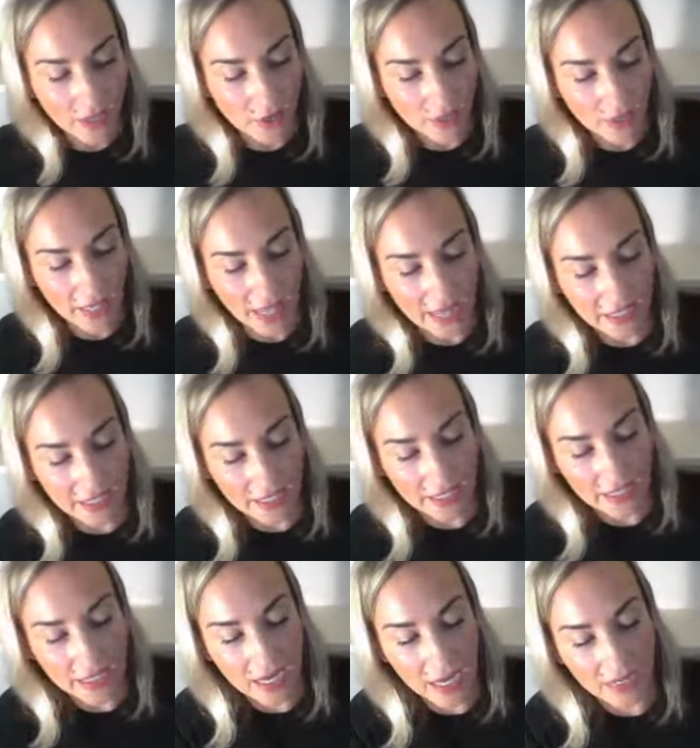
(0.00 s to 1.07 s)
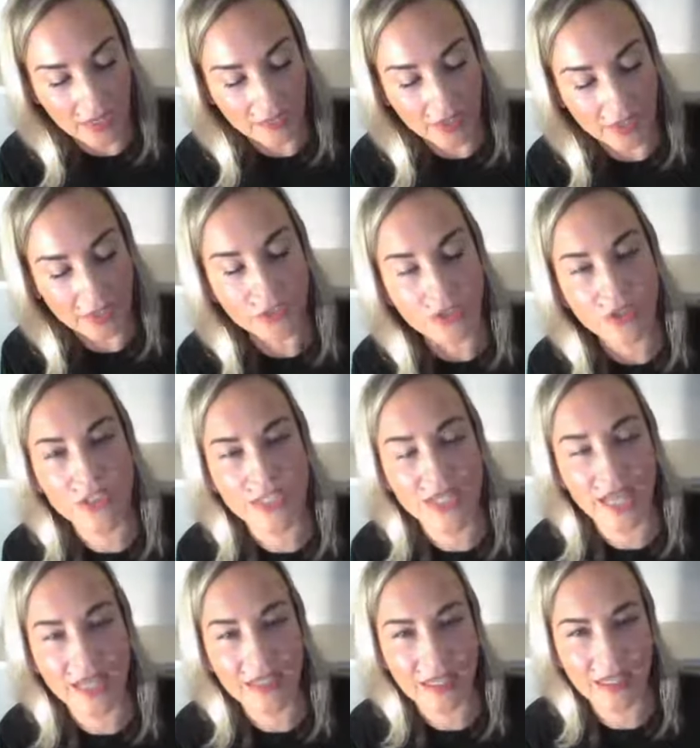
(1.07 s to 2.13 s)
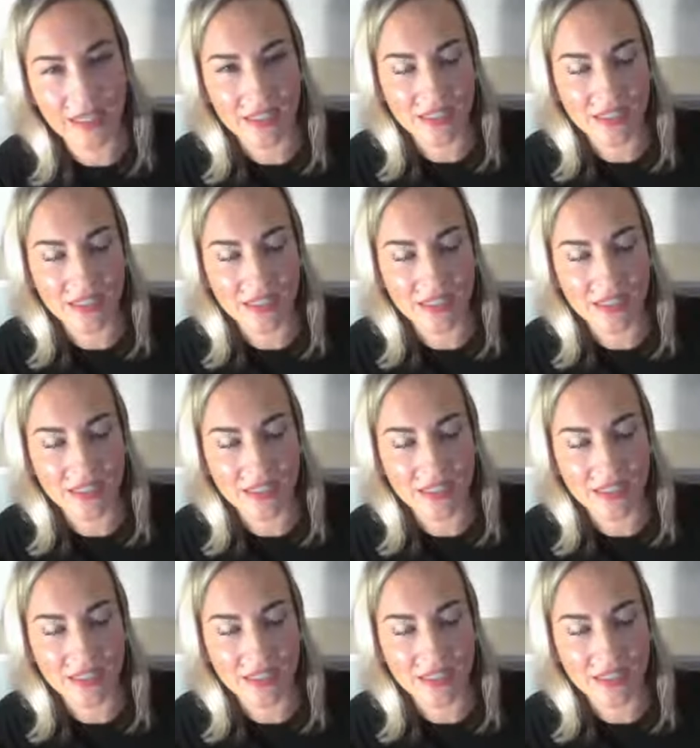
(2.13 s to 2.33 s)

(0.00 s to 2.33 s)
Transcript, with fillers: don't lack any kind of understanding.